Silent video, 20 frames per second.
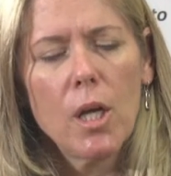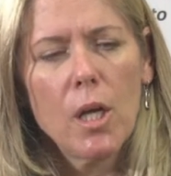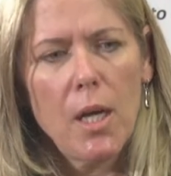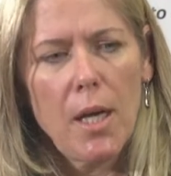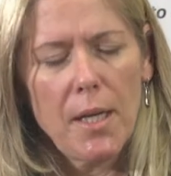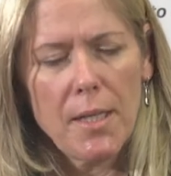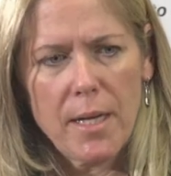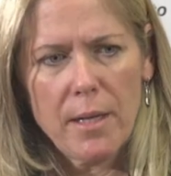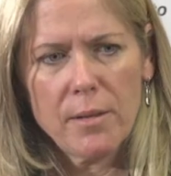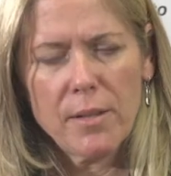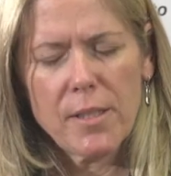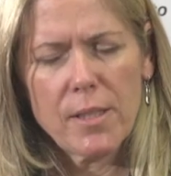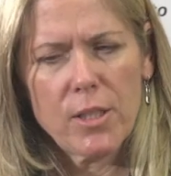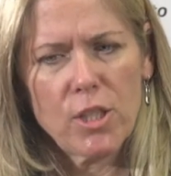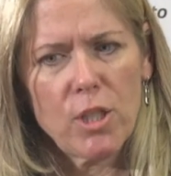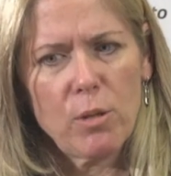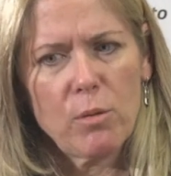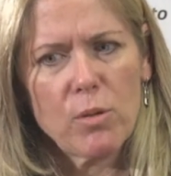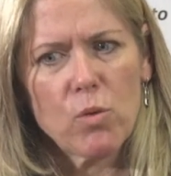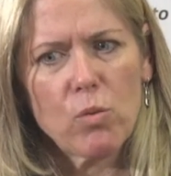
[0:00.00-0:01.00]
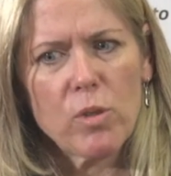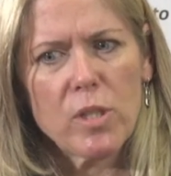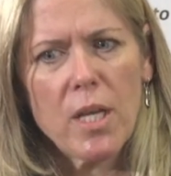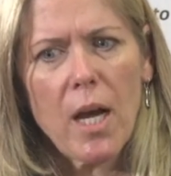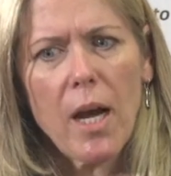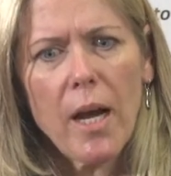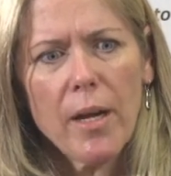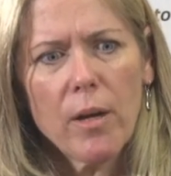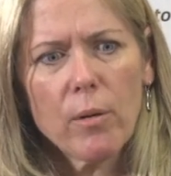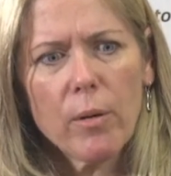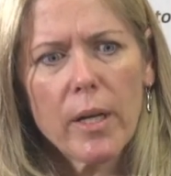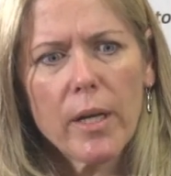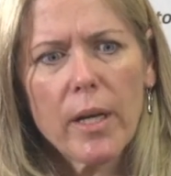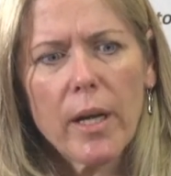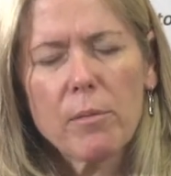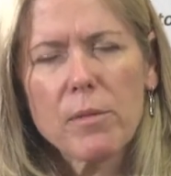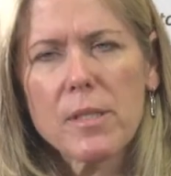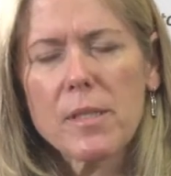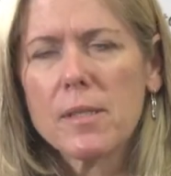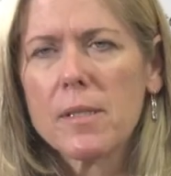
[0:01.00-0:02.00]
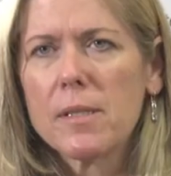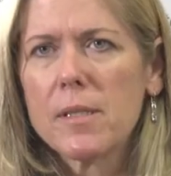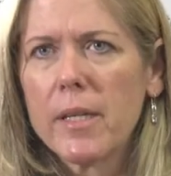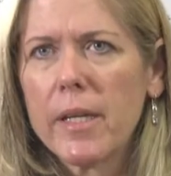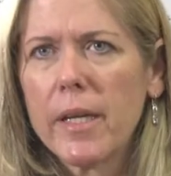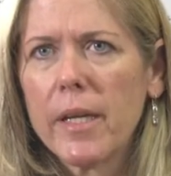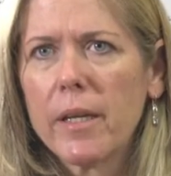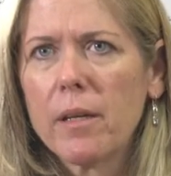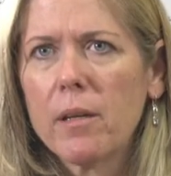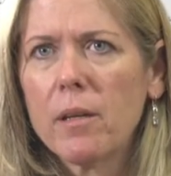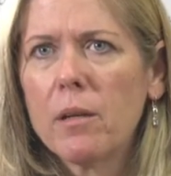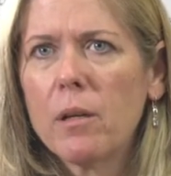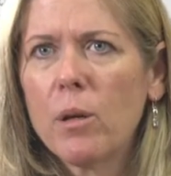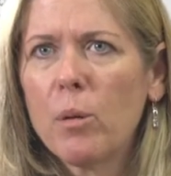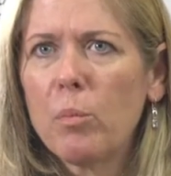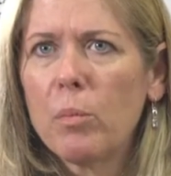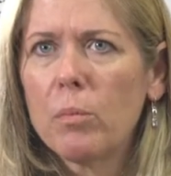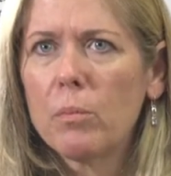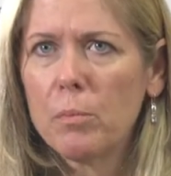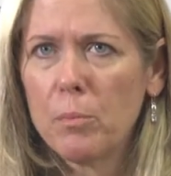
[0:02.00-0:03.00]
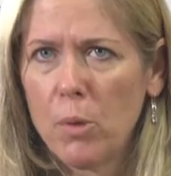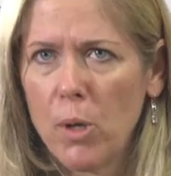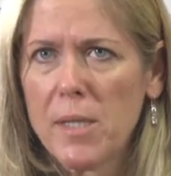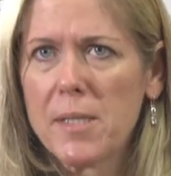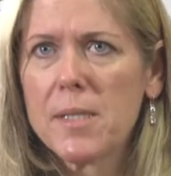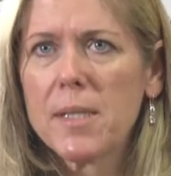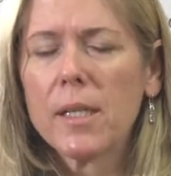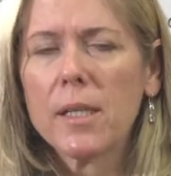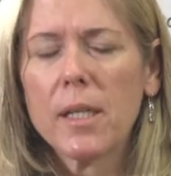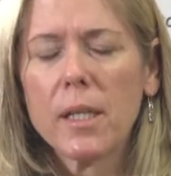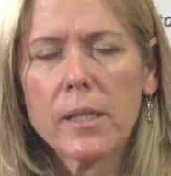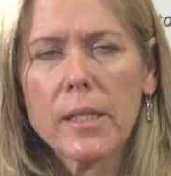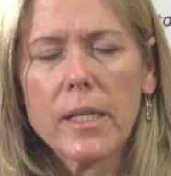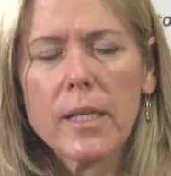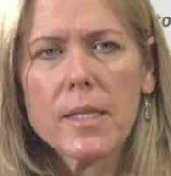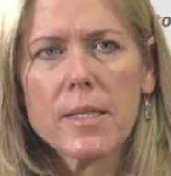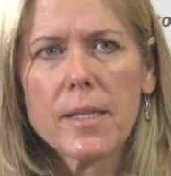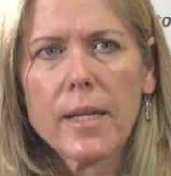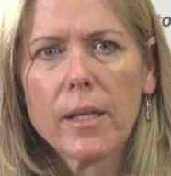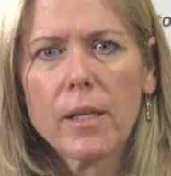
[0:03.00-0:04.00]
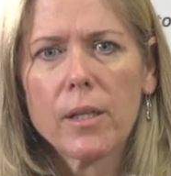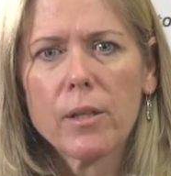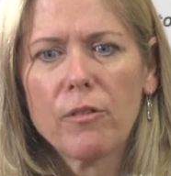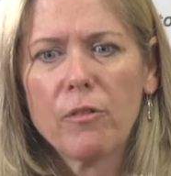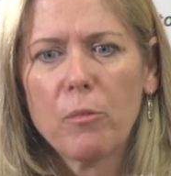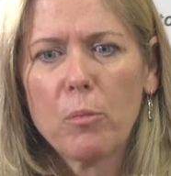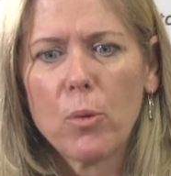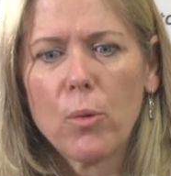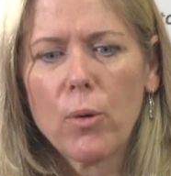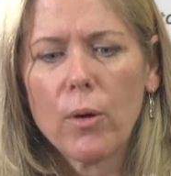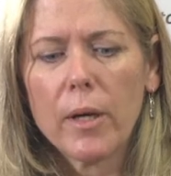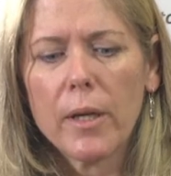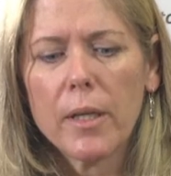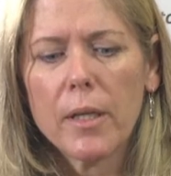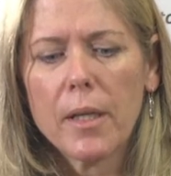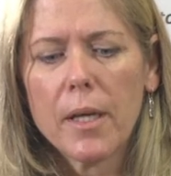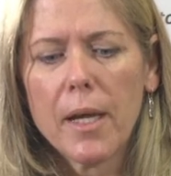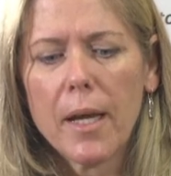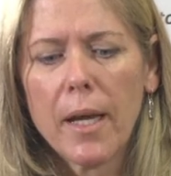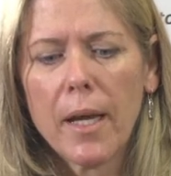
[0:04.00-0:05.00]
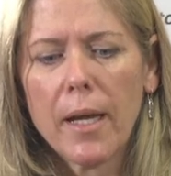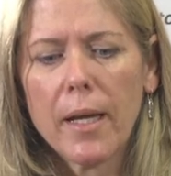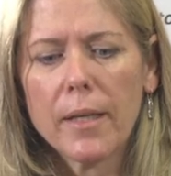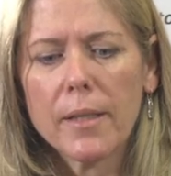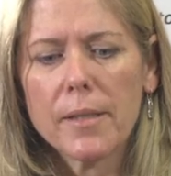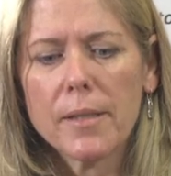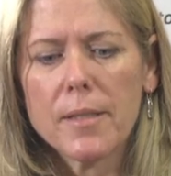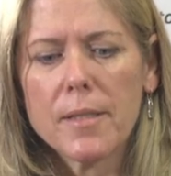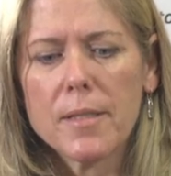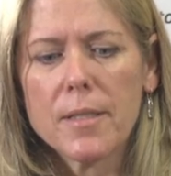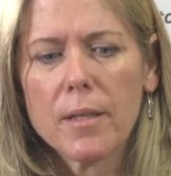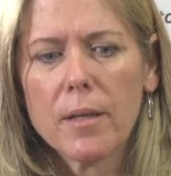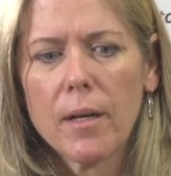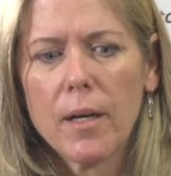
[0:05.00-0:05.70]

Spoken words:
announced that she was retiring, I was the sitting president on the executive board, and